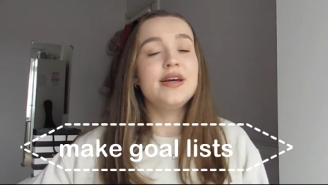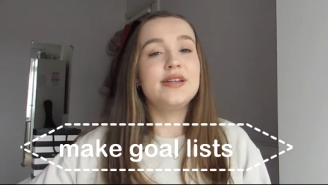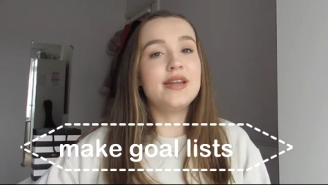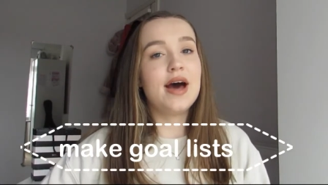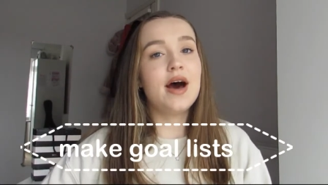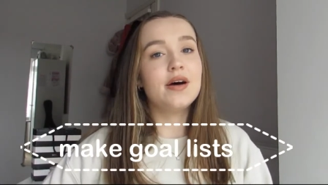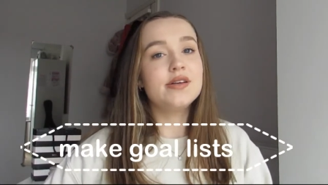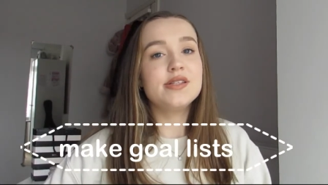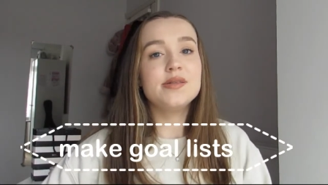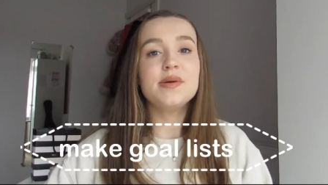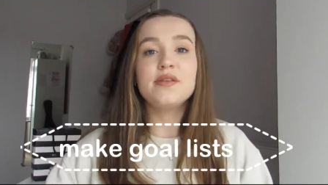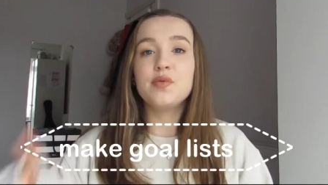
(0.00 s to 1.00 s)
Now, this
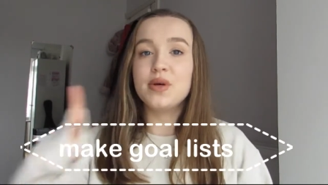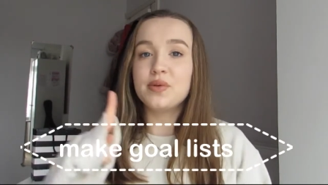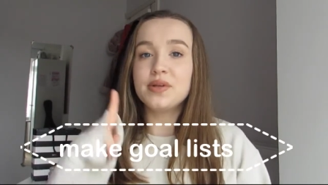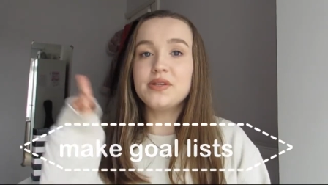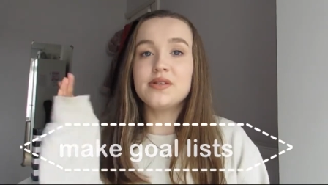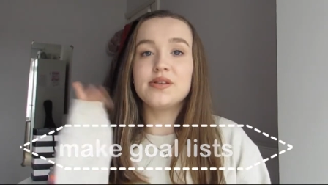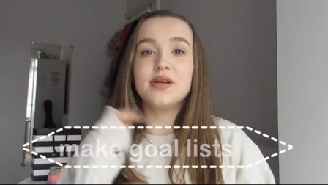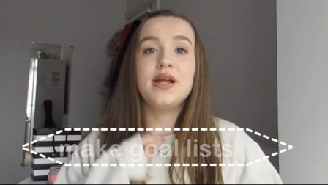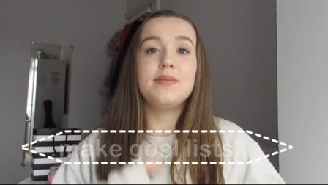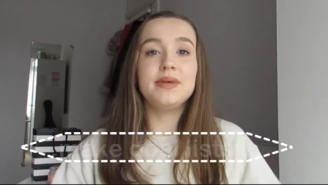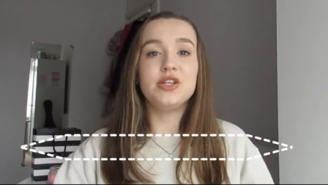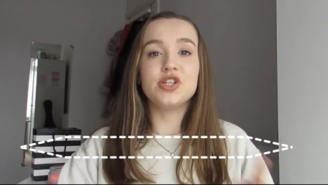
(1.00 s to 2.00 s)
is a bit of a weird one, so
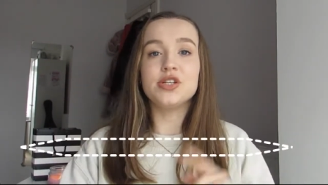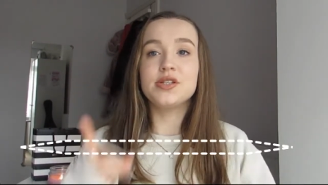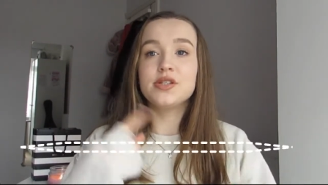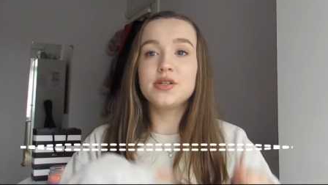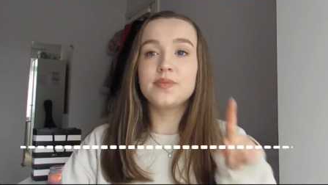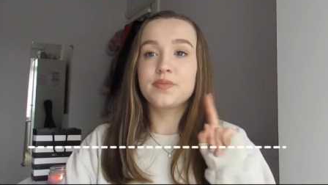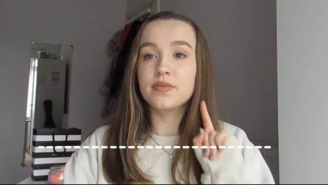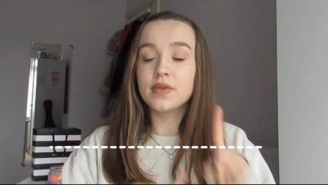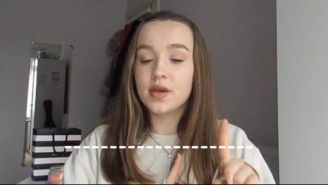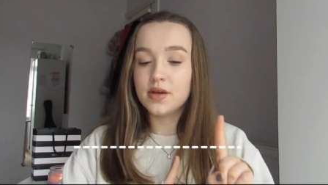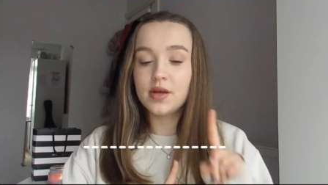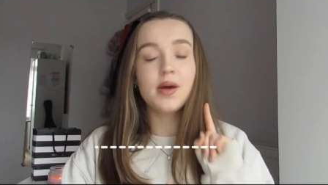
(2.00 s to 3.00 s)
let me just
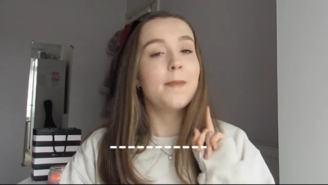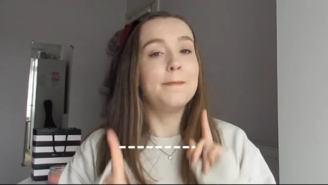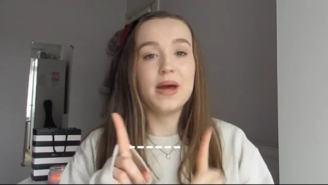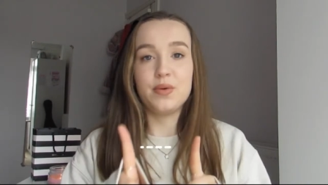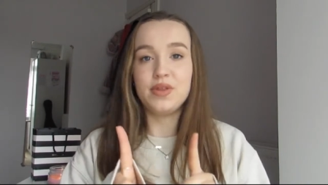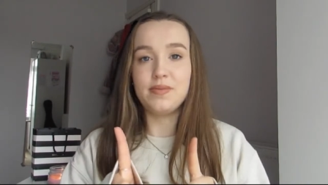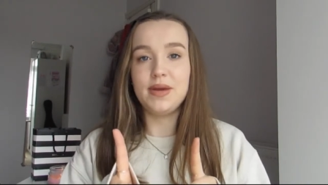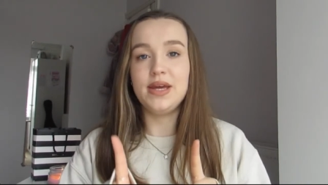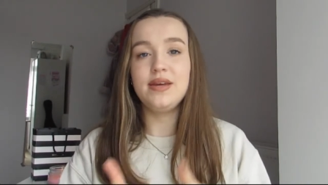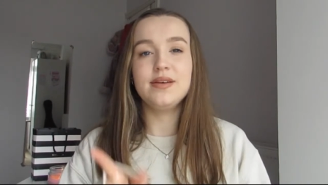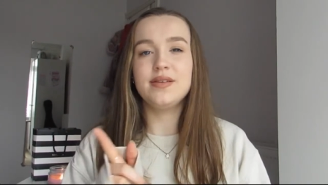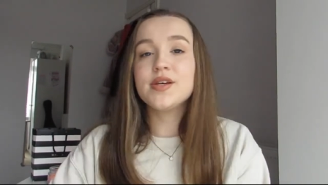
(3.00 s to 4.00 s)
bear with
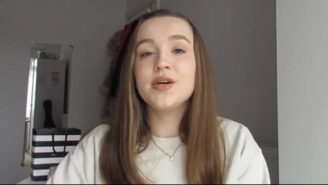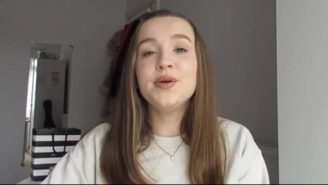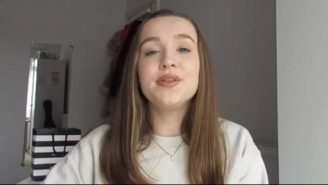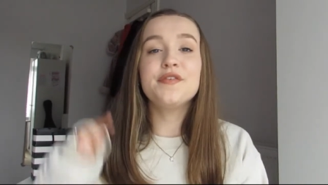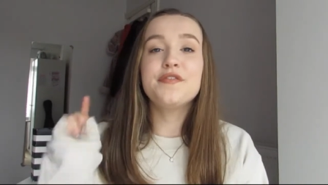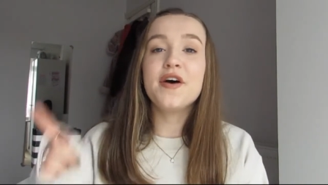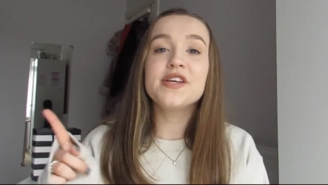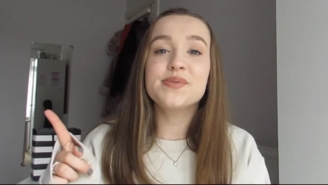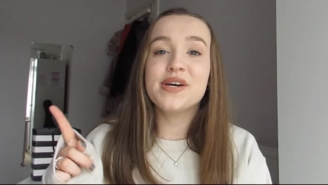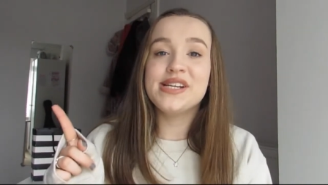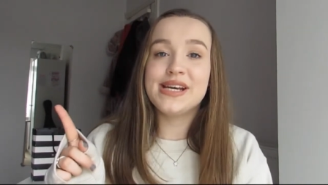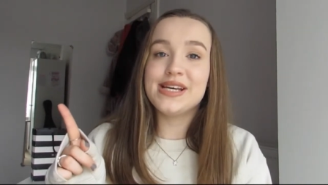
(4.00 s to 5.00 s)
me. So the first
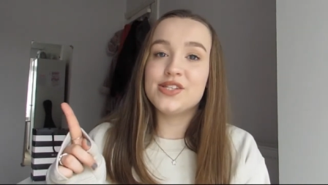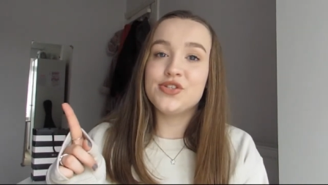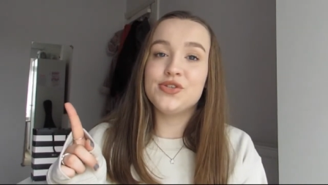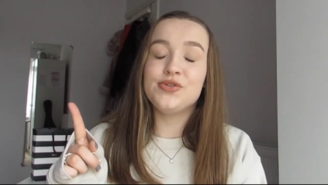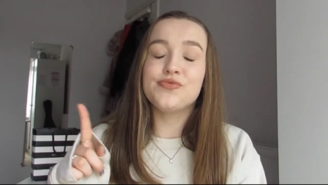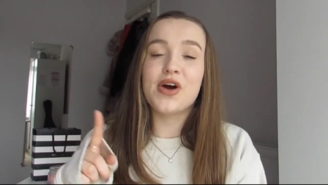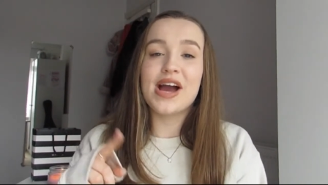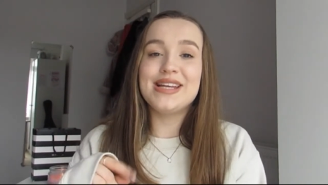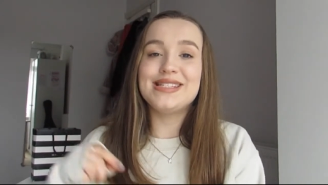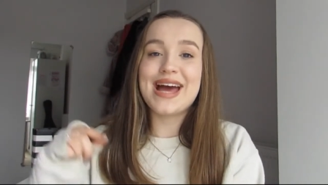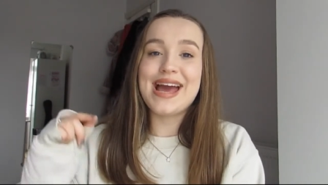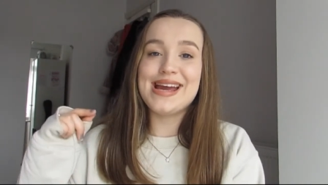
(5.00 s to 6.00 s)
one is to
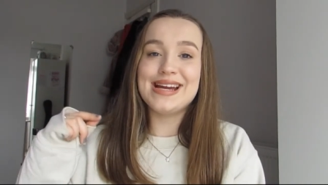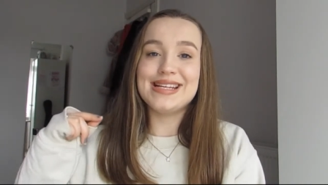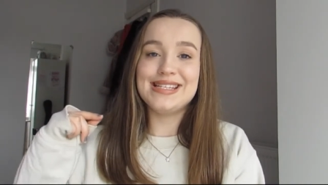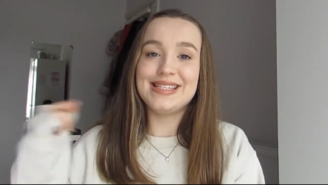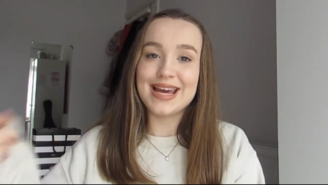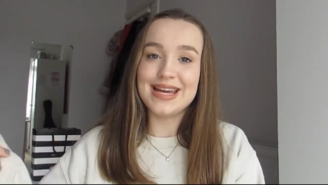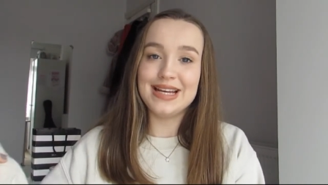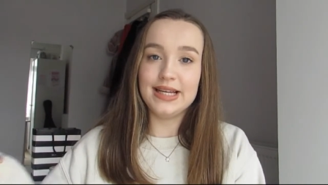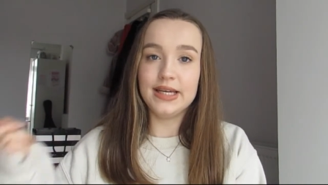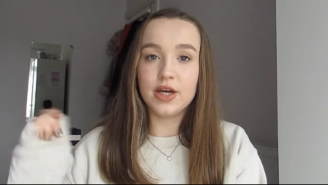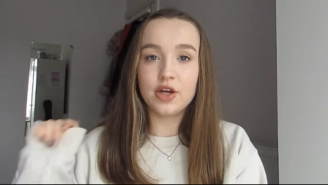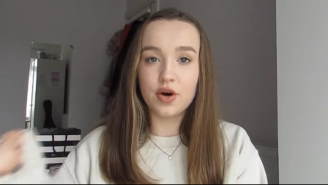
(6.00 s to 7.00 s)
write a
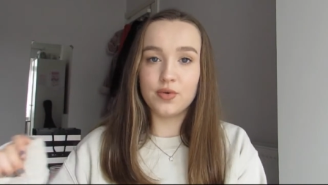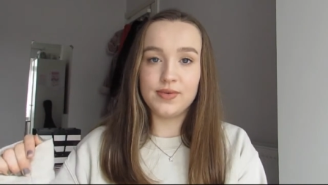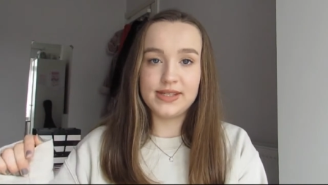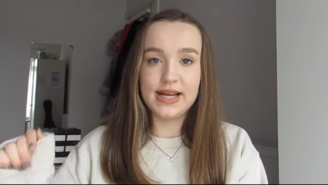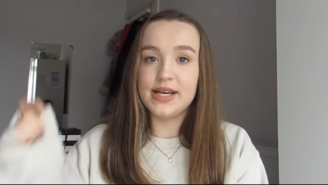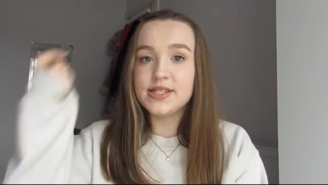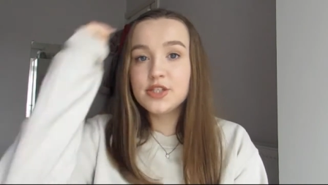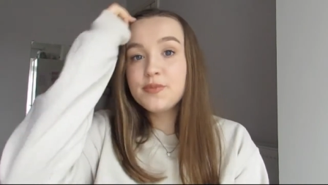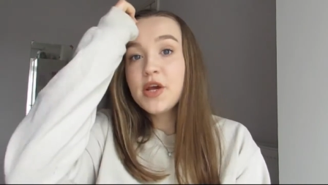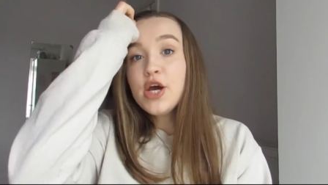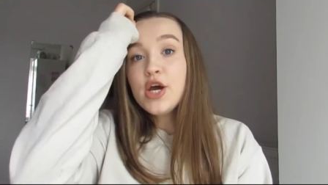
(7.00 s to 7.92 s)
daily goals list.